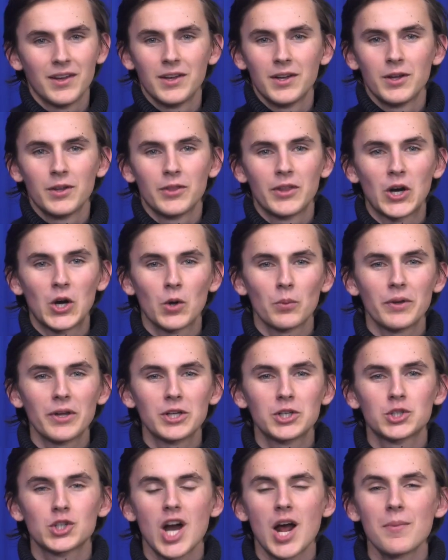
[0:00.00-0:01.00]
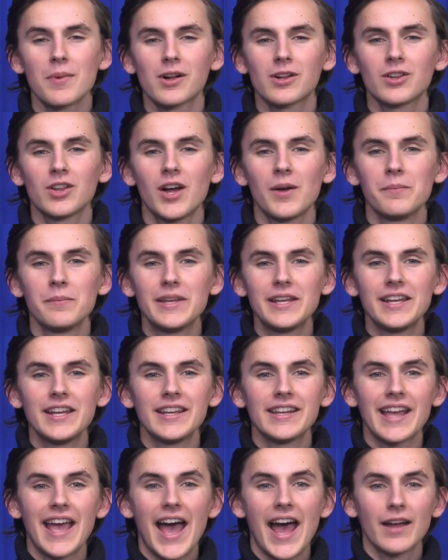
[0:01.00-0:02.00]
There will be a drama club
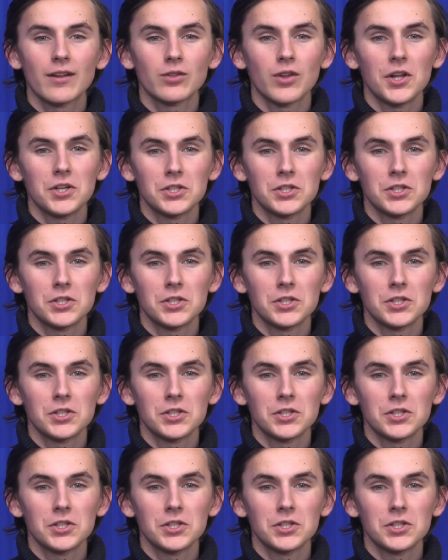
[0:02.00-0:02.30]
meeting at lunch